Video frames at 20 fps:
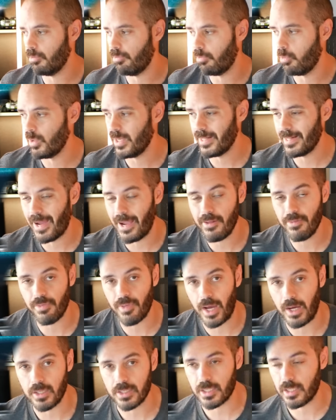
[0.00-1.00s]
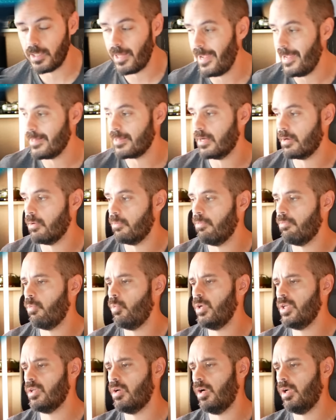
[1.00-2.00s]

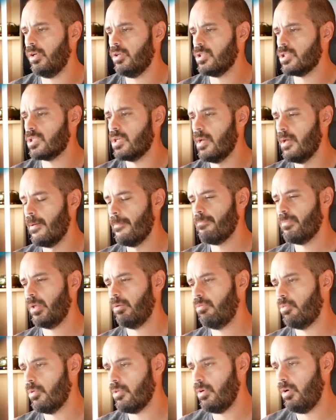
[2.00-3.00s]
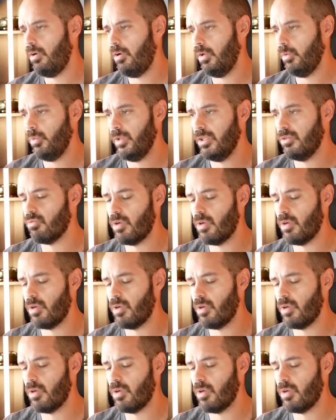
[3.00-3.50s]
$49,840 for the all-wheel